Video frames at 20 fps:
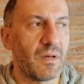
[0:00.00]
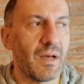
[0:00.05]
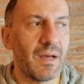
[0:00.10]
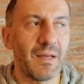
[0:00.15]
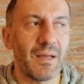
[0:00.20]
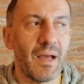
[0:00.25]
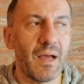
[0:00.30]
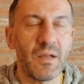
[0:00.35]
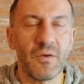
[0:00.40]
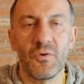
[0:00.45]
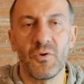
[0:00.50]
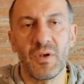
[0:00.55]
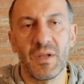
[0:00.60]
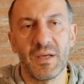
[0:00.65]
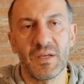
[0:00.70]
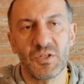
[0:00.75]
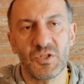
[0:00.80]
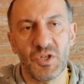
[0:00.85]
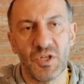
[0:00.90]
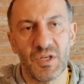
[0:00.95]
I don't
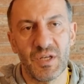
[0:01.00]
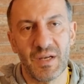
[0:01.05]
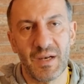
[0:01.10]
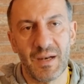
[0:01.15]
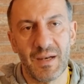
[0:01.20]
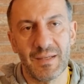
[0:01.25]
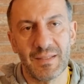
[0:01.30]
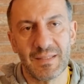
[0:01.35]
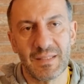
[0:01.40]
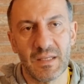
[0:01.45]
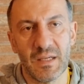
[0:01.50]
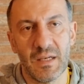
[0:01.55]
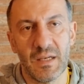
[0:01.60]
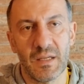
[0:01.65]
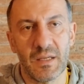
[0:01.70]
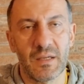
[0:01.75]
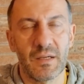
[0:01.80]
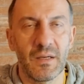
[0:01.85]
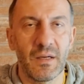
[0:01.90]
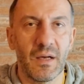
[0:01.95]
like generally
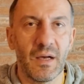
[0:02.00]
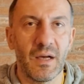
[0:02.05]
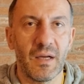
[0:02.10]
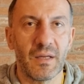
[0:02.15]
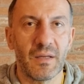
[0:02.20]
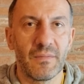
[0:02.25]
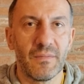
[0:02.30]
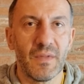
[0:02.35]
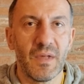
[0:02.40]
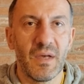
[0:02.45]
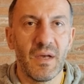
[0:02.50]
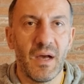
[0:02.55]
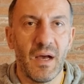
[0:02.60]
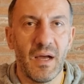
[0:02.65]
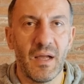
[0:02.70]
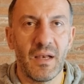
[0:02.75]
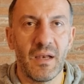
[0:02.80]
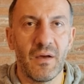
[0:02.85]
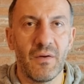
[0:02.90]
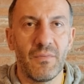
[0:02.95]
selling.
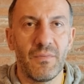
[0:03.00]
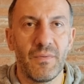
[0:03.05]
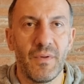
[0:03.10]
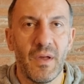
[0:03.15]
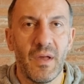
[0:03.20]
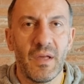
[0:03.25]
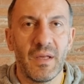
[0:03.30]
I love